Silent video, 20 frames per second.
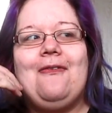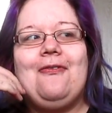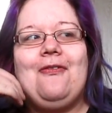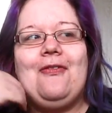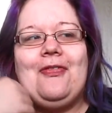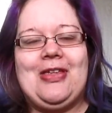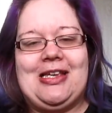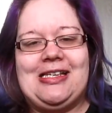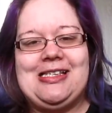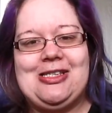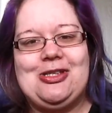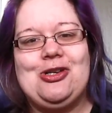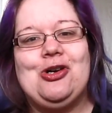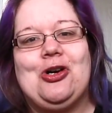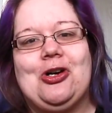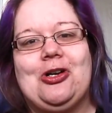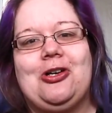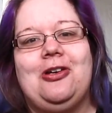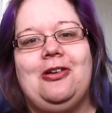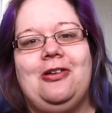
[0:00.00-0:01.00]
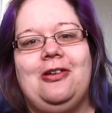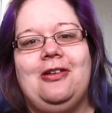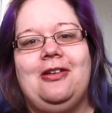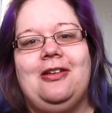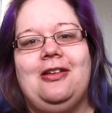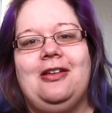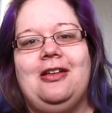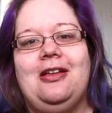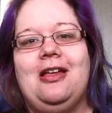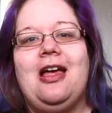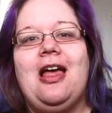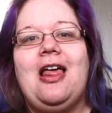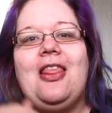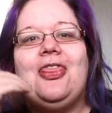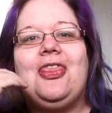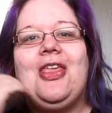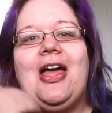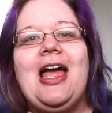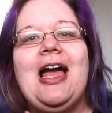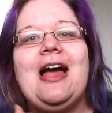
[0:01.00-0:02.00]
their stock
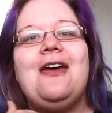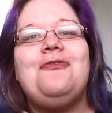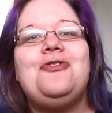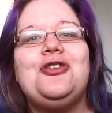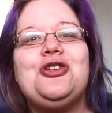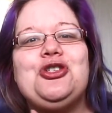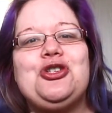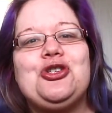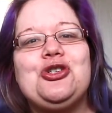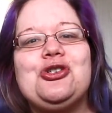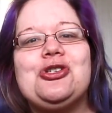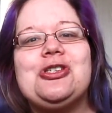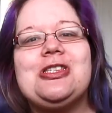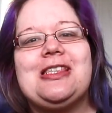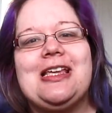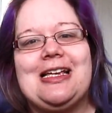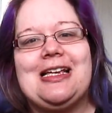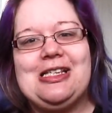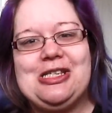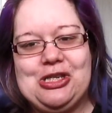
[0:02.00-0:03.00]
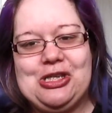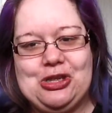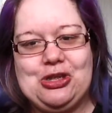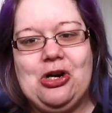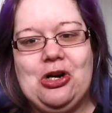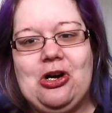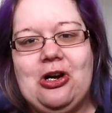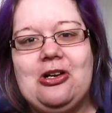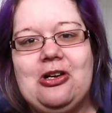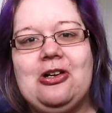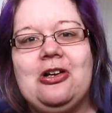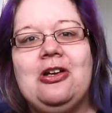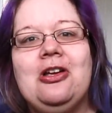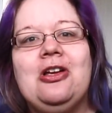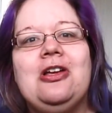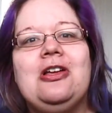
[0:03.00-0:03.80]
they have reduced their stock